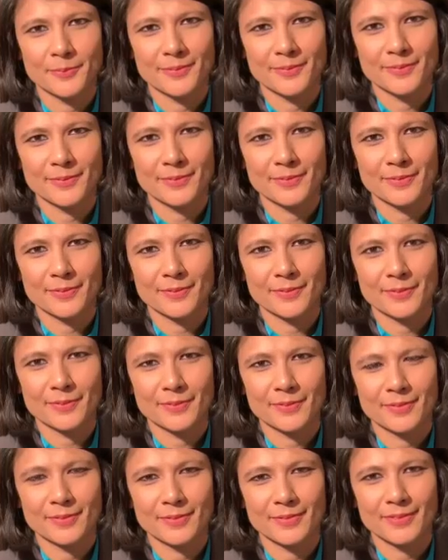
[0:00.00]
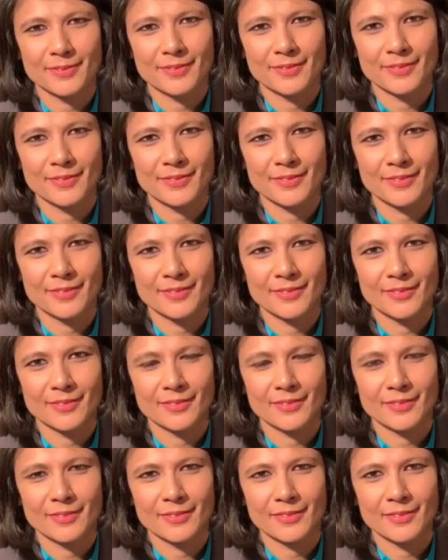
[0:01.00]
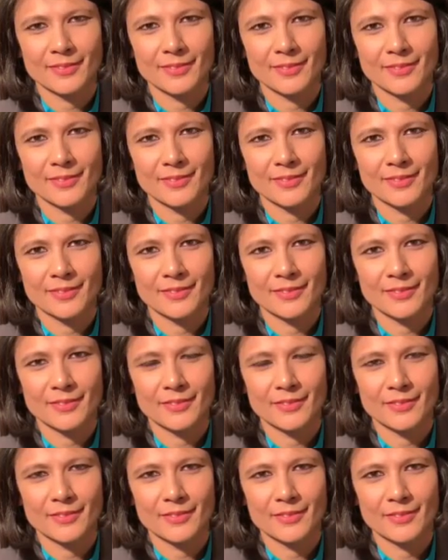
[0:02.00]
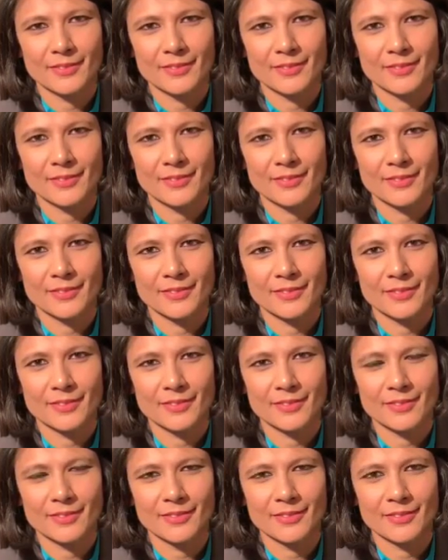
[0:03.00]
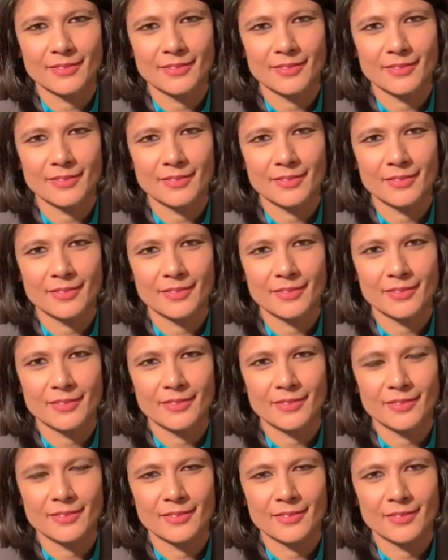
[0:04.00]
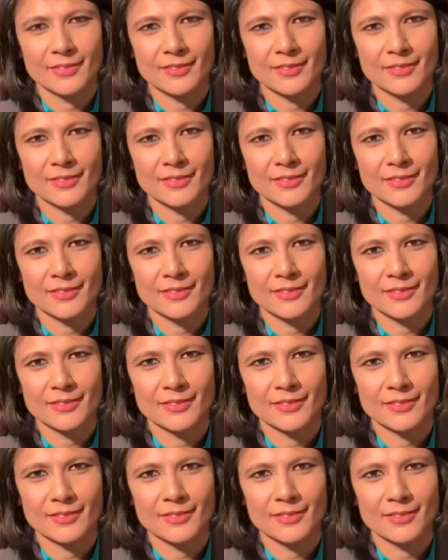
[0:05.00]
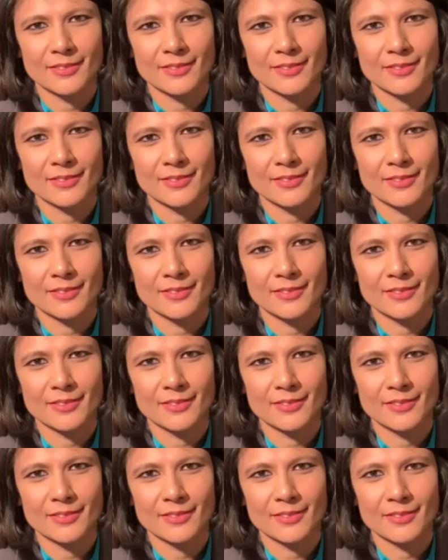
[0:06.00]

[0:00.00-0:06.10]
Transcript: This person isn't speaking.